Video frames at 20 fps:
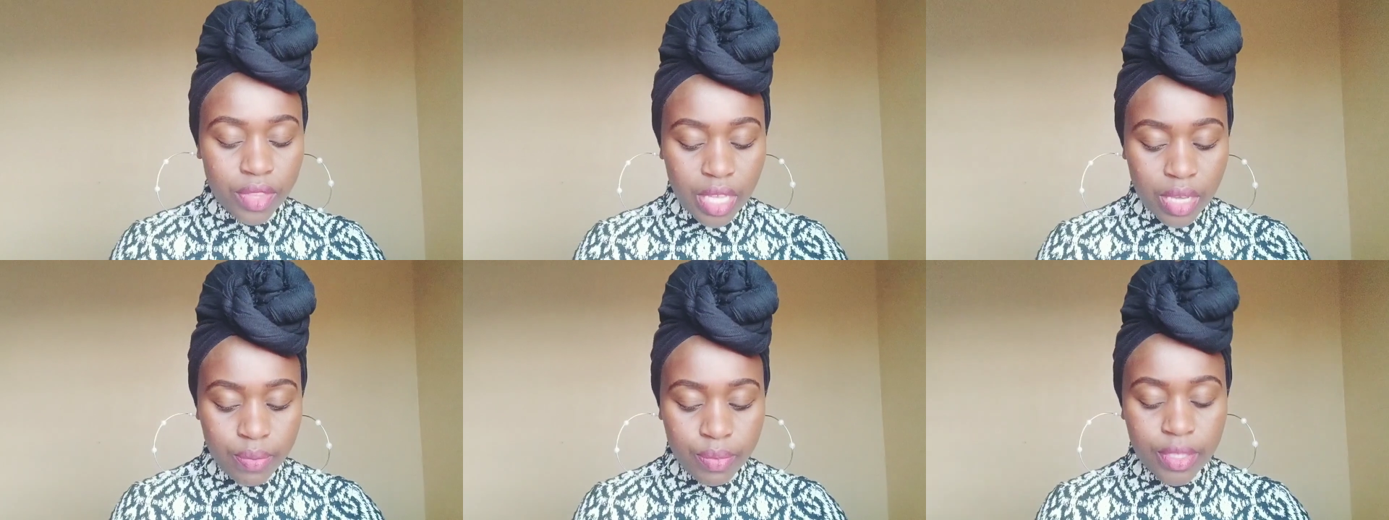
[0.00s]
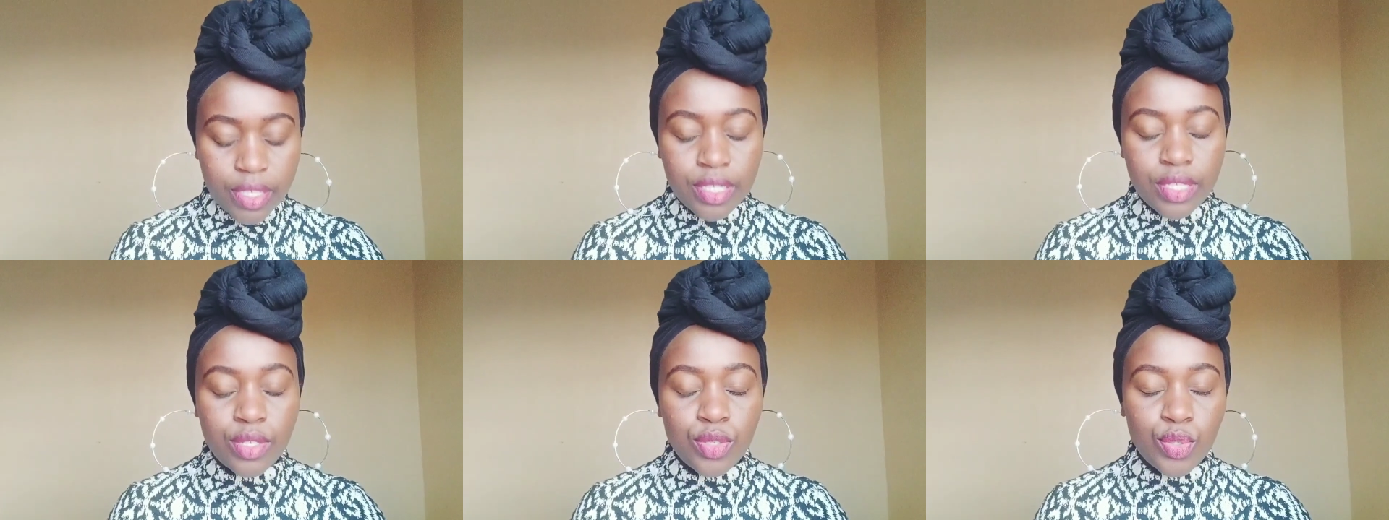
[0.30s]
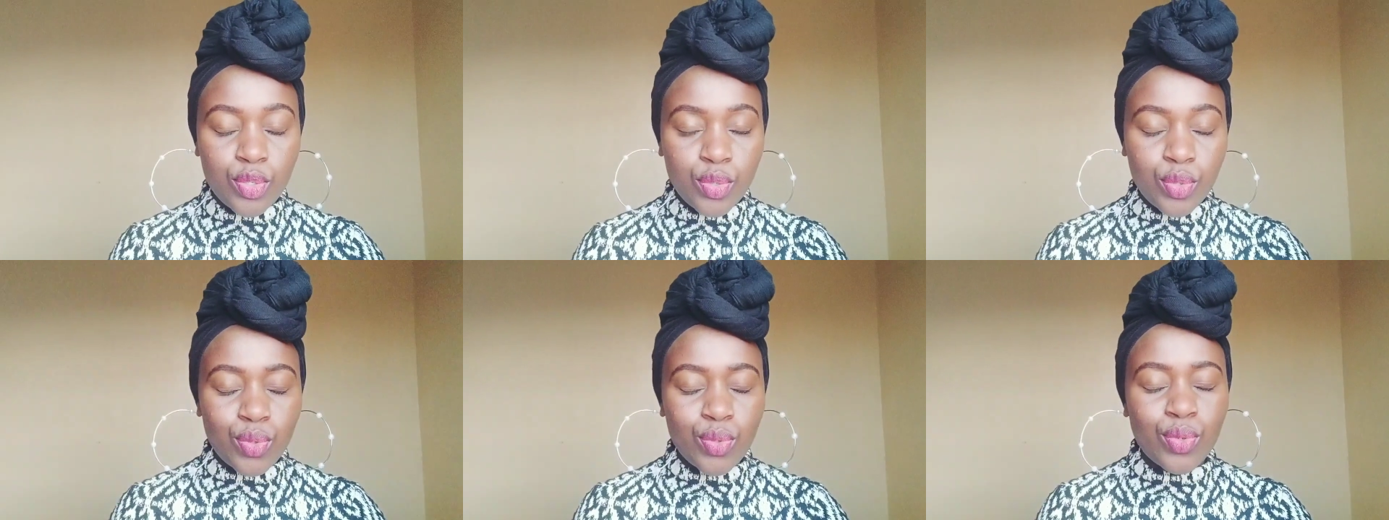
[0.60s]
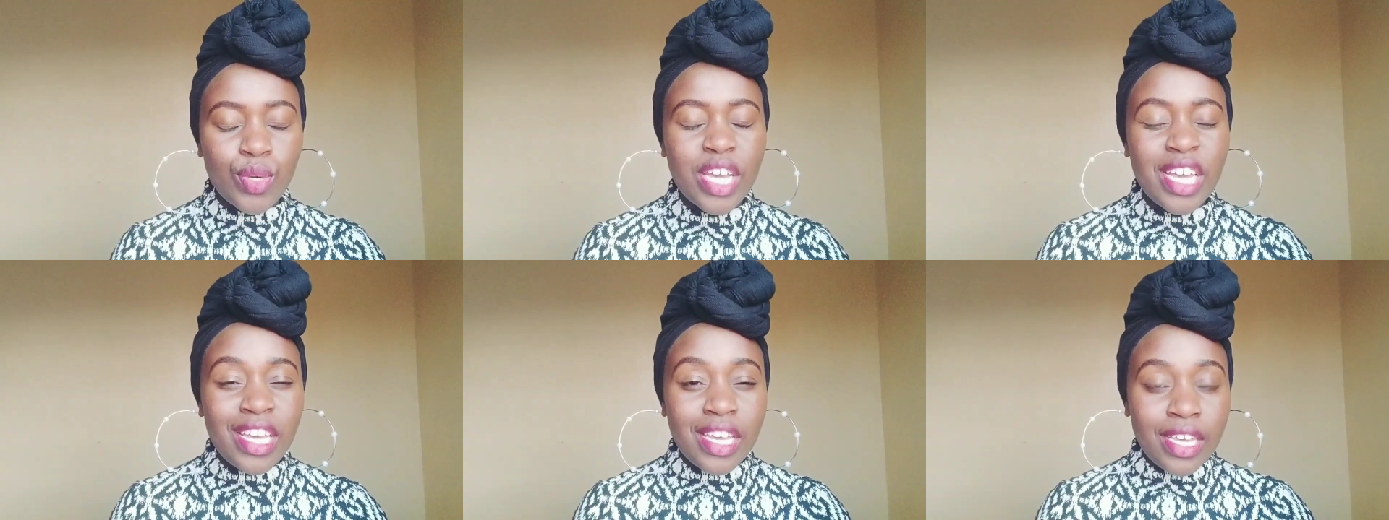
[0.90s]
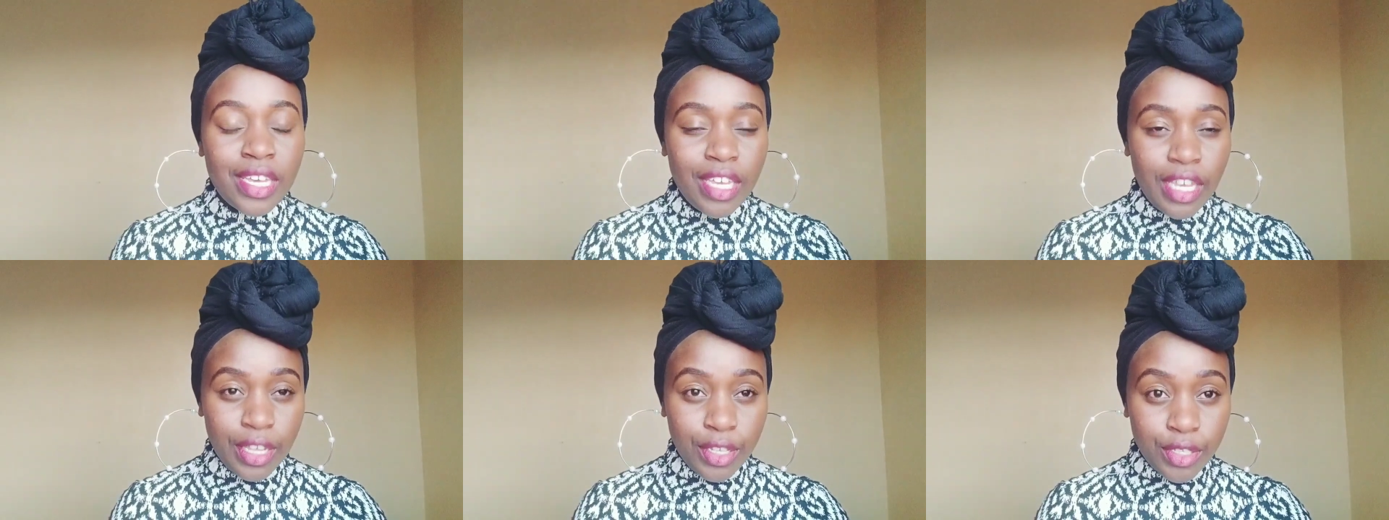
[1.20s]
them into
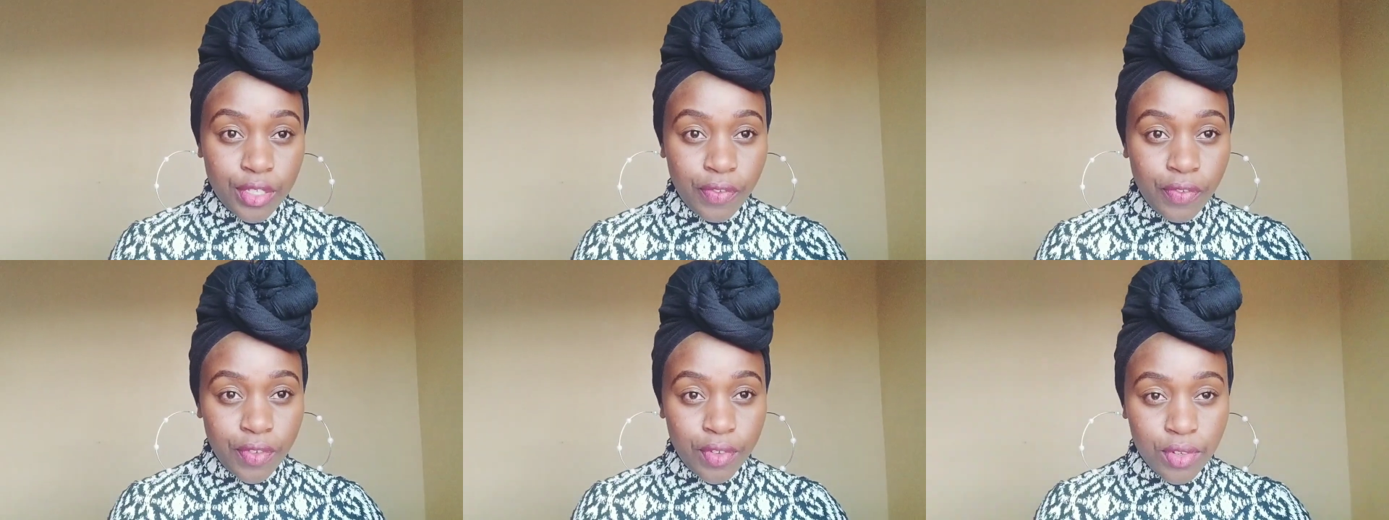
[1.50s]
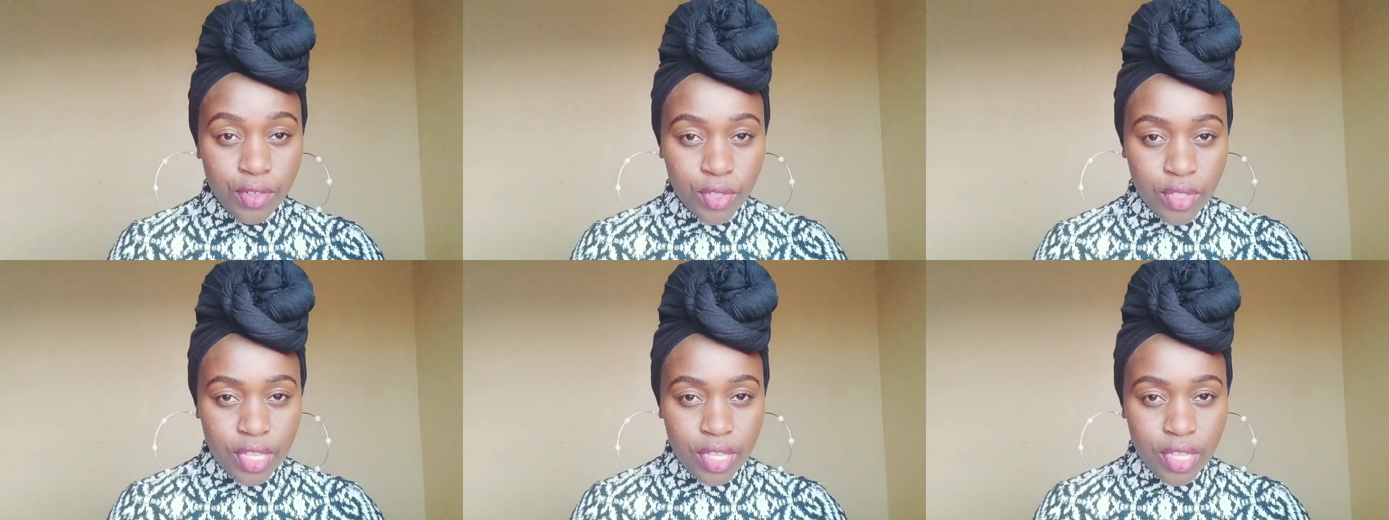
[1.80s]
each video